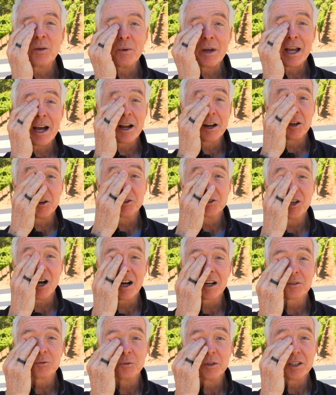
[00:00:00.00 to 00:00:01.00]
Mayotto
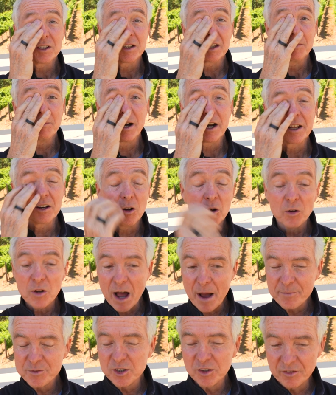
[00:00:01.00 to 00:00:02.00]
talked recently about an old
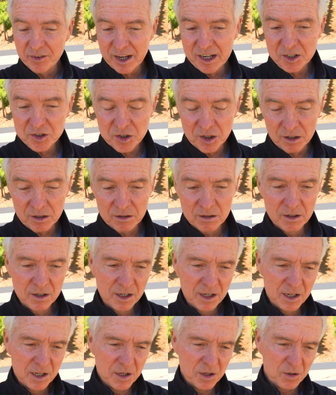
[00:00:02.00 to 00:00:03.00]
observation.
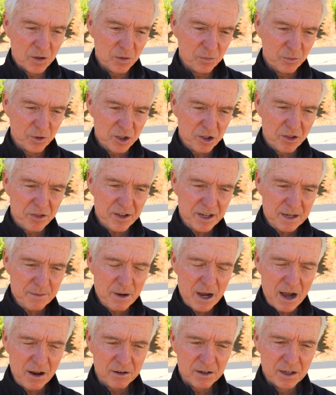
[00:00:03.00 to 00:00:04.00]
When you think
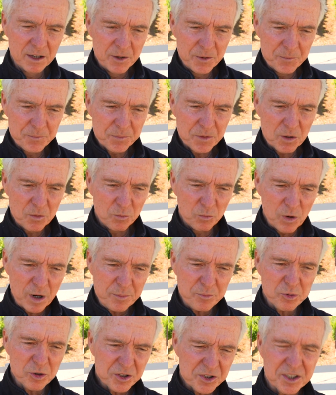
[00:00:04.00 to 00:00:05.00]
about
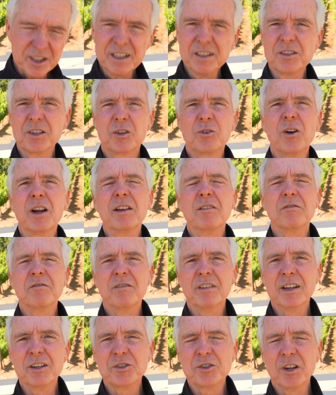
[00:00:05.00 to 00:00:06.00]
what precedes a great
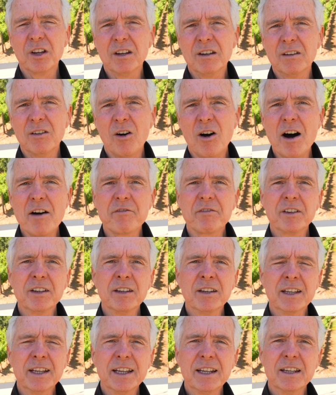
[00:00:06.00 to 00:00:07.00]
vision,
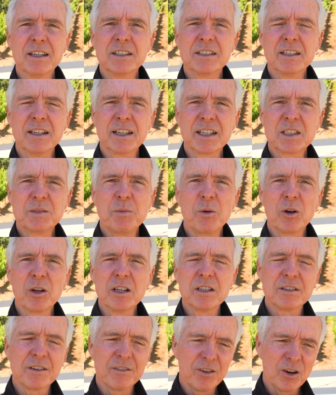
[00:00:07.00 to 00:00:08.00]
often it is an
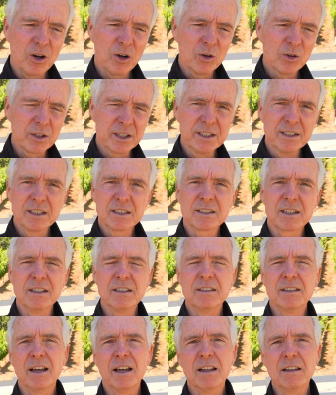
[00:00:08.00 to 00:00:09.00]
experience of holy
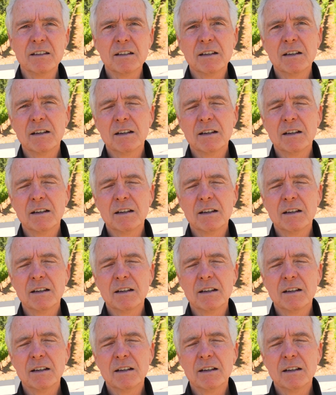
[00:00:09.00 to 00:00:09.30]
discontent.